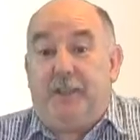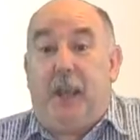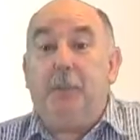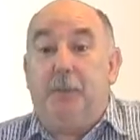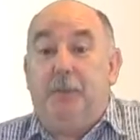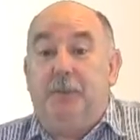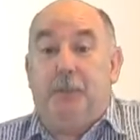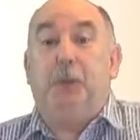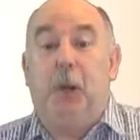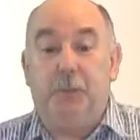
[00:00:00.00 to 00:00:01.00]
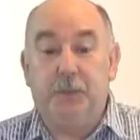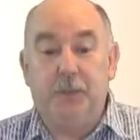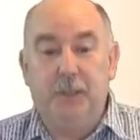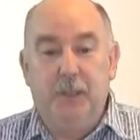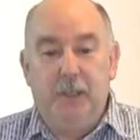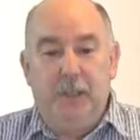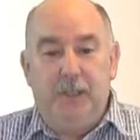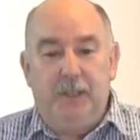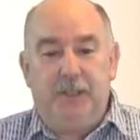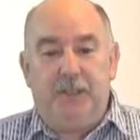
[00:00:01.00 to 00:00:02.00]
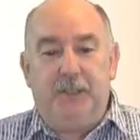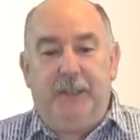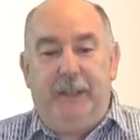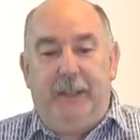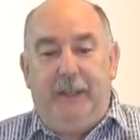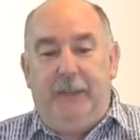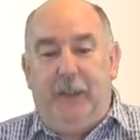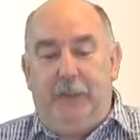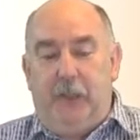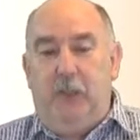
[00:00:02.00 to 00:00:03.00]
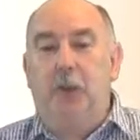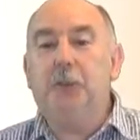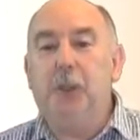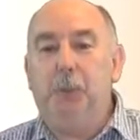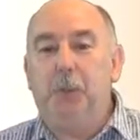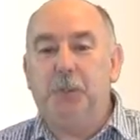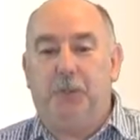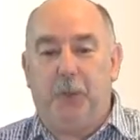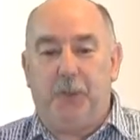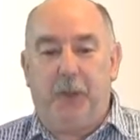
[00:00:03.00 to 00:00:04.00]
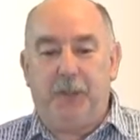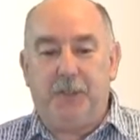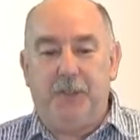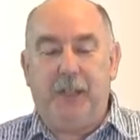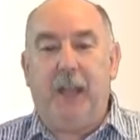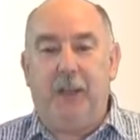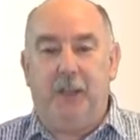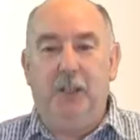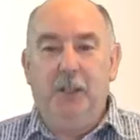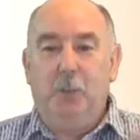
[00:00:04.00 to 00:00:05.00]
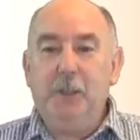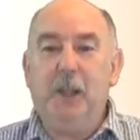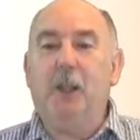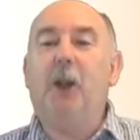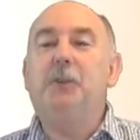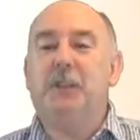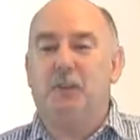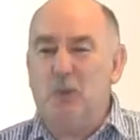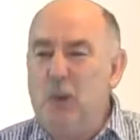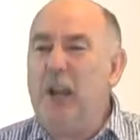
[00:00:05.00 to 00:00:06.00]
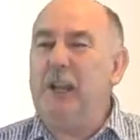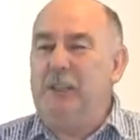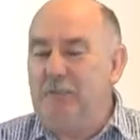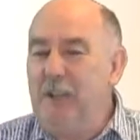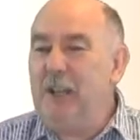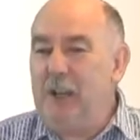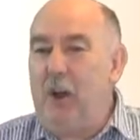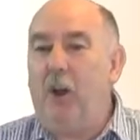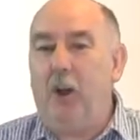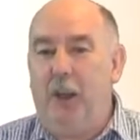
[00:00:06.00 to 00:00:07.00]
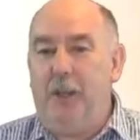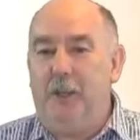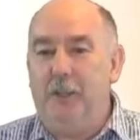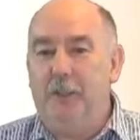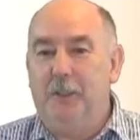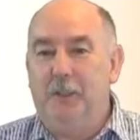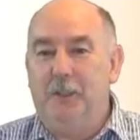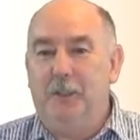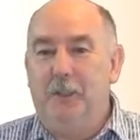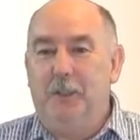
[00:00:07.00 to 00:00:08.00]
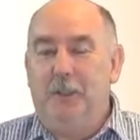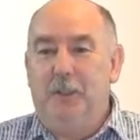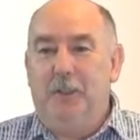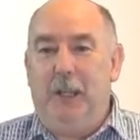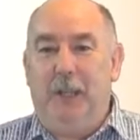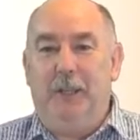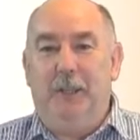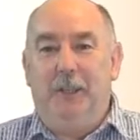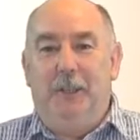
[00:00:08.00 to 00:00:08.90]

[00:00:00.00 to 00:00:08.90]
does happen sometimes. It's the long term use of foot orthotics are indicated when the loads are really, really high, and